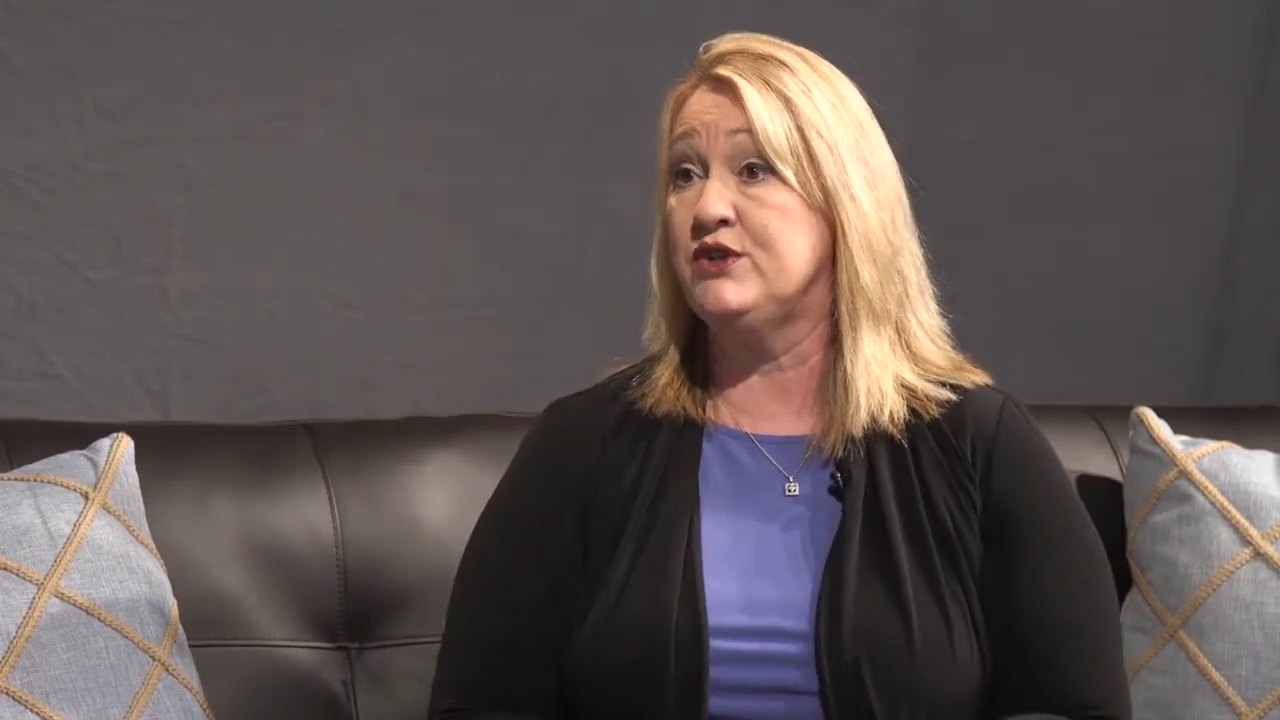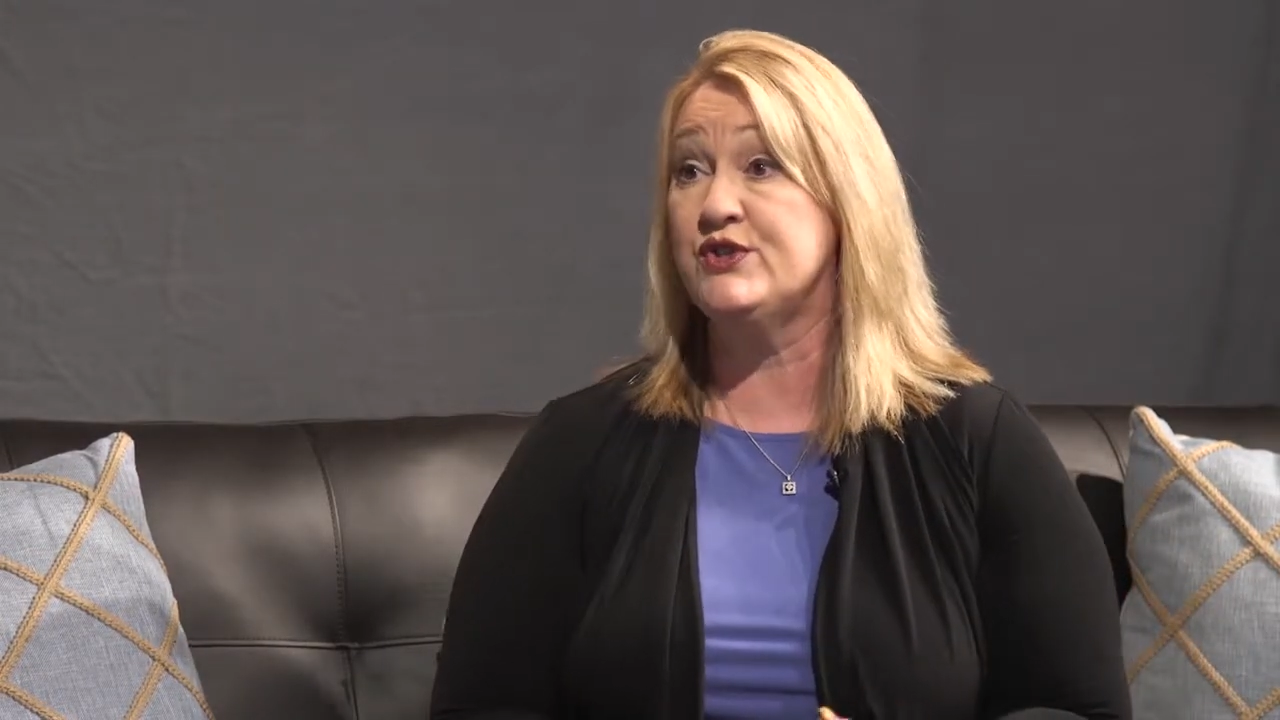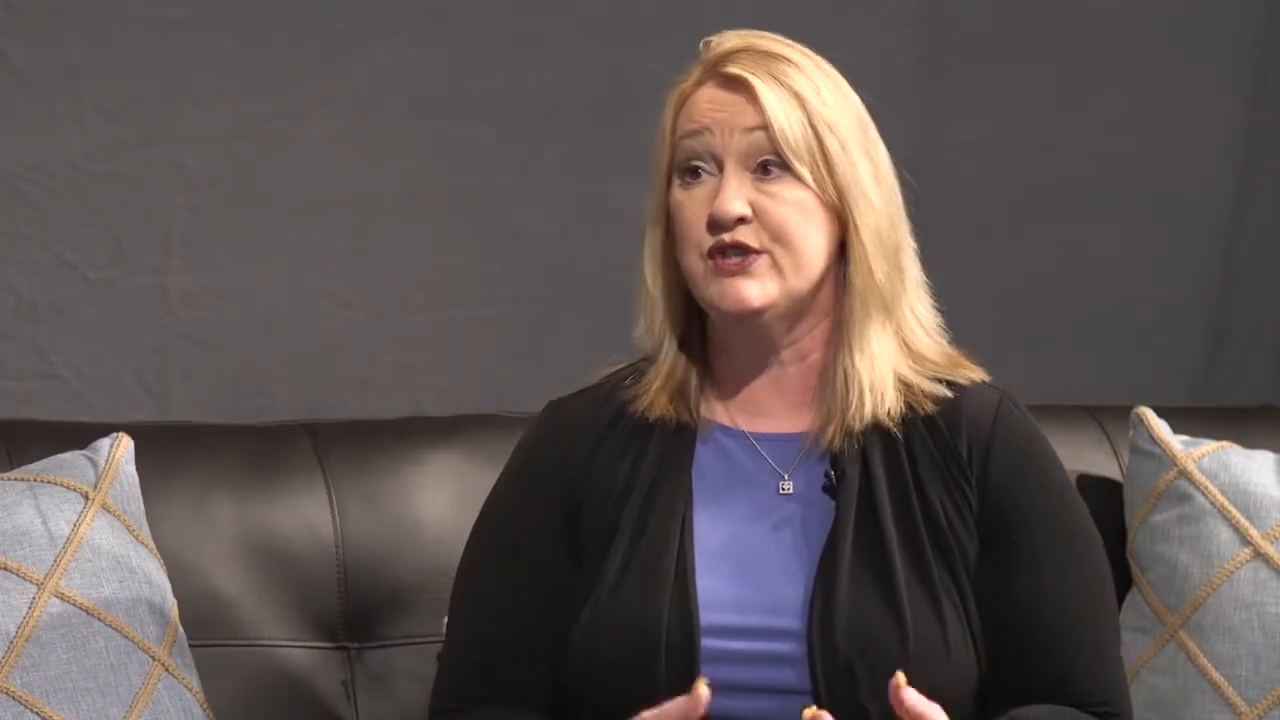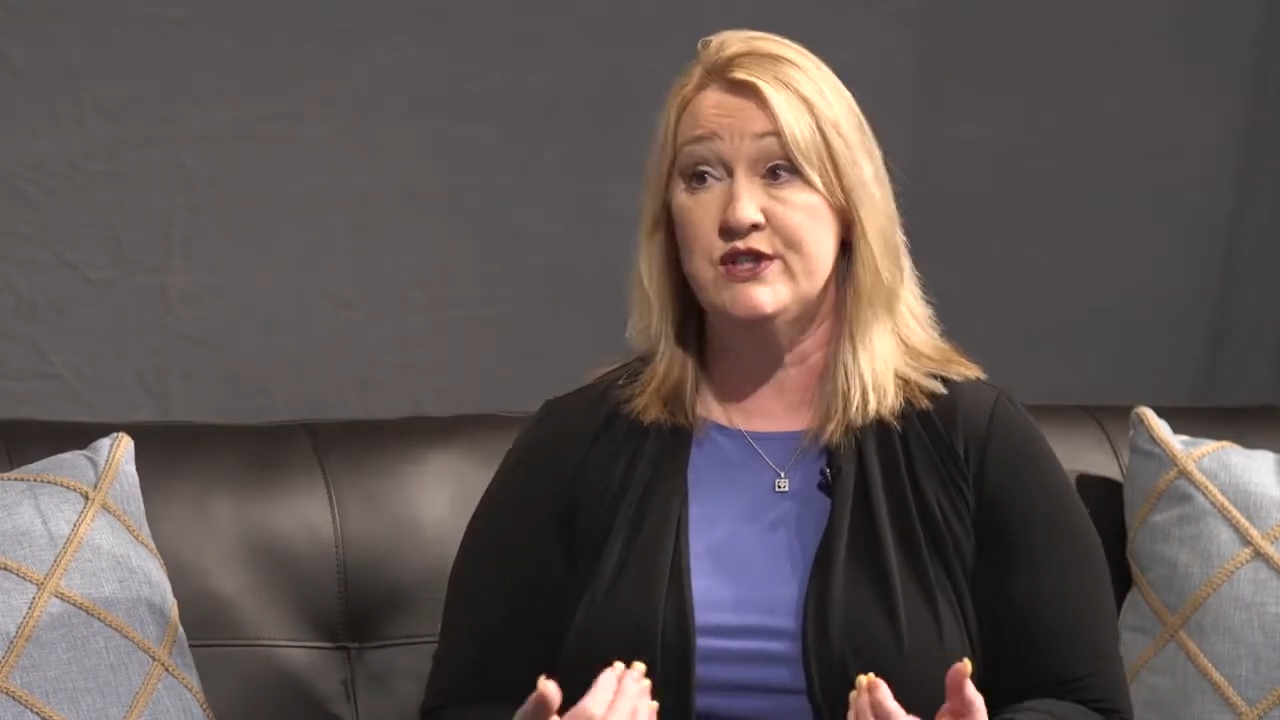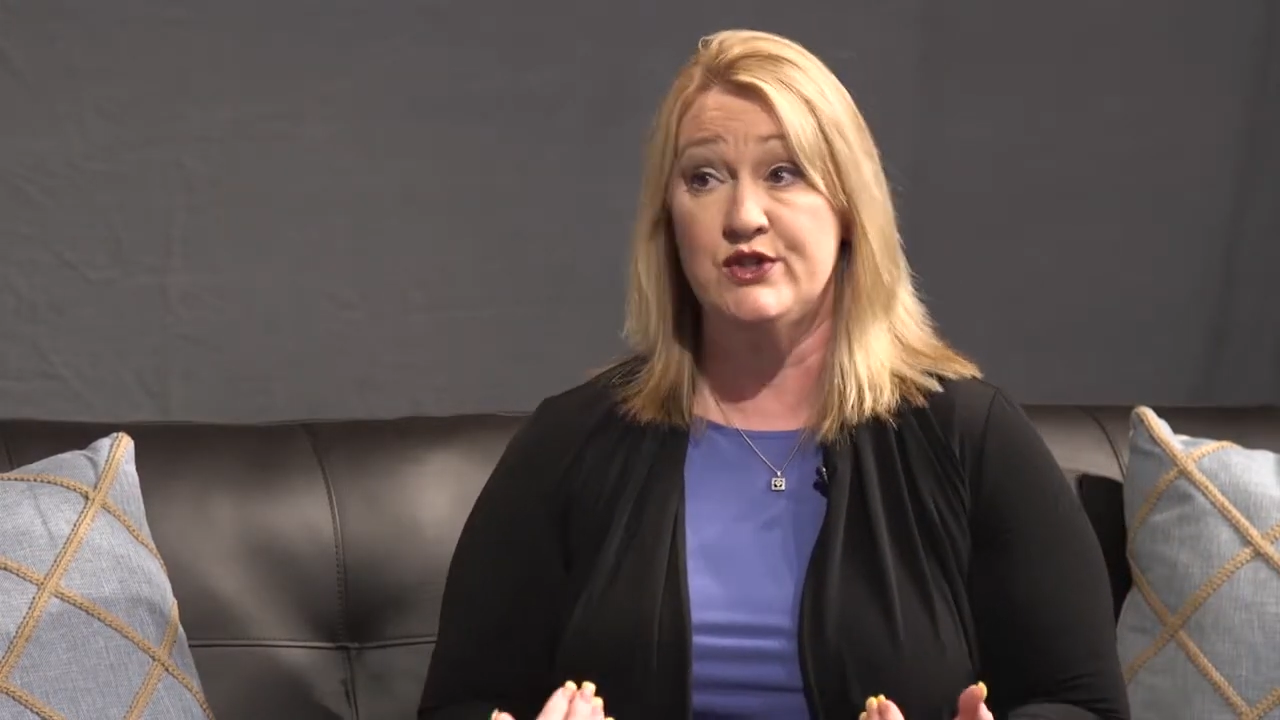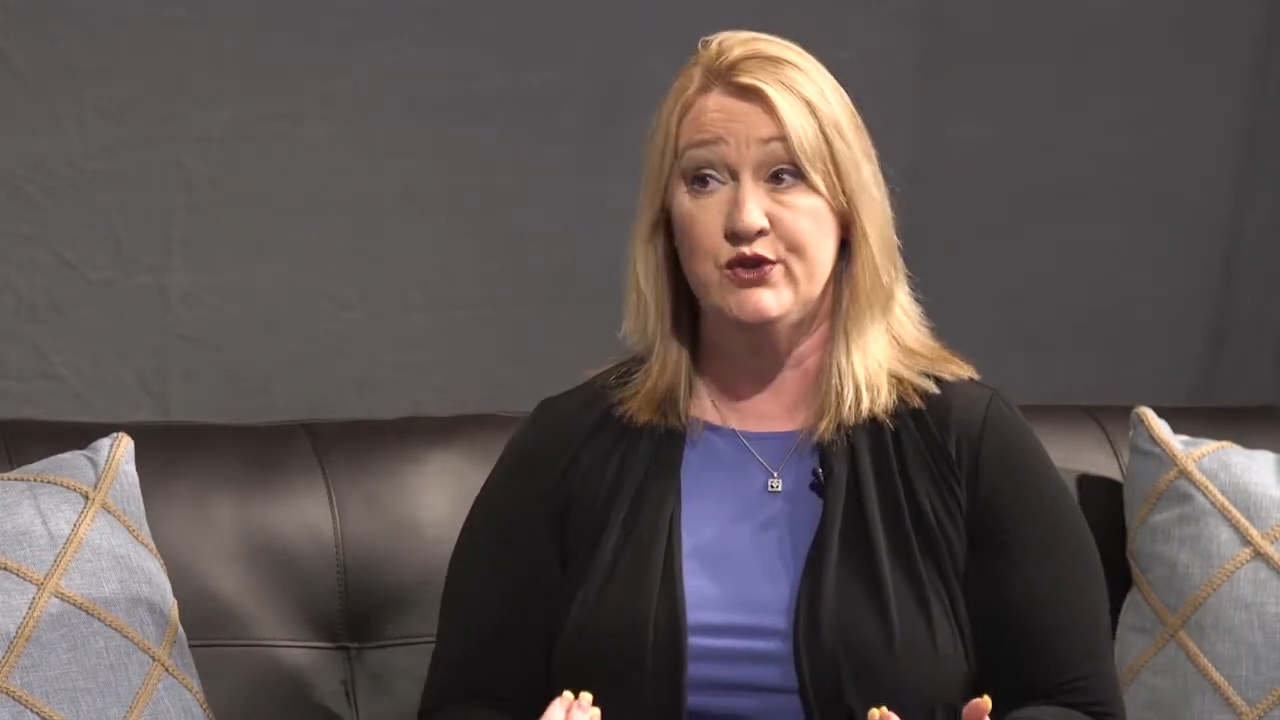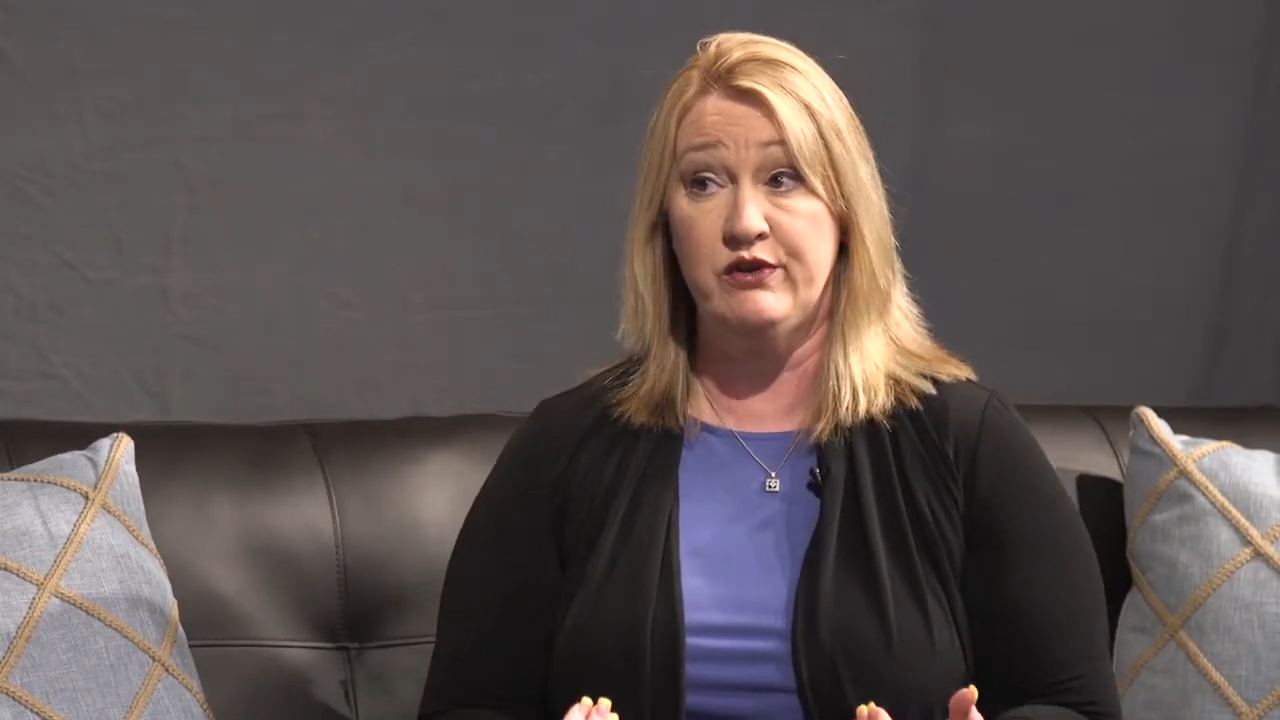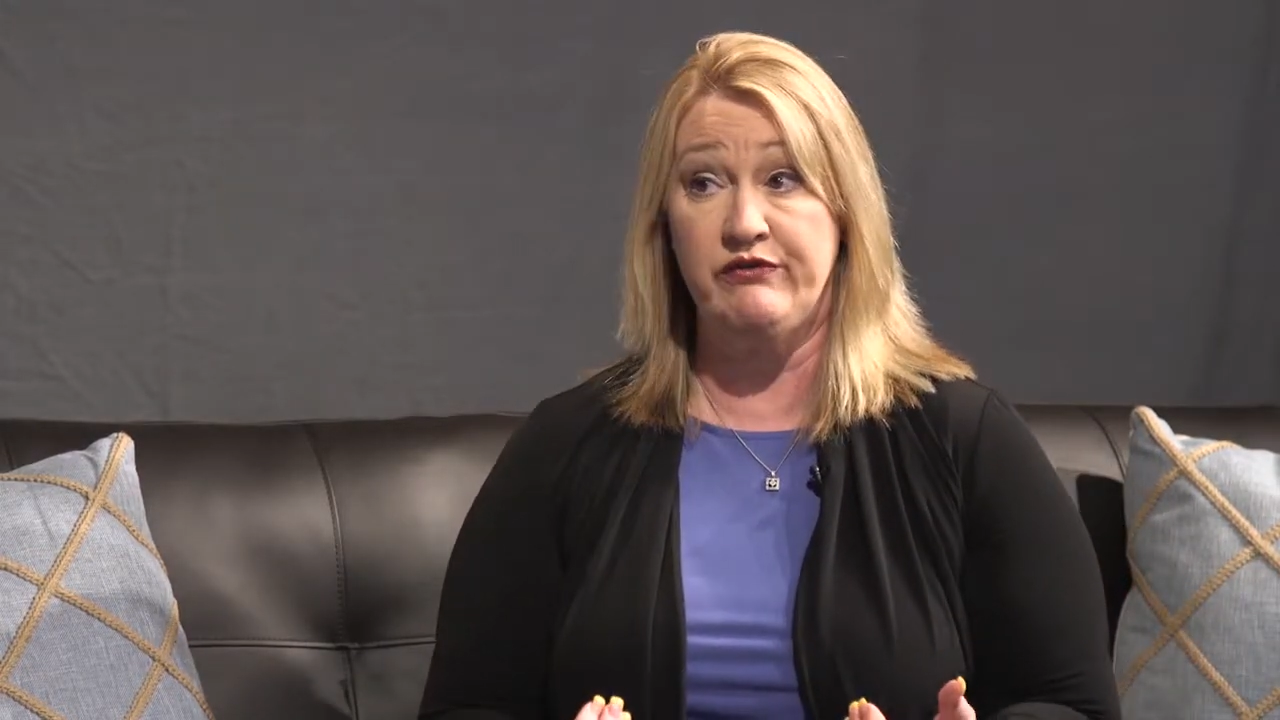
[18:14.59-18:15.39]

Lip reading: Usually it's 2 to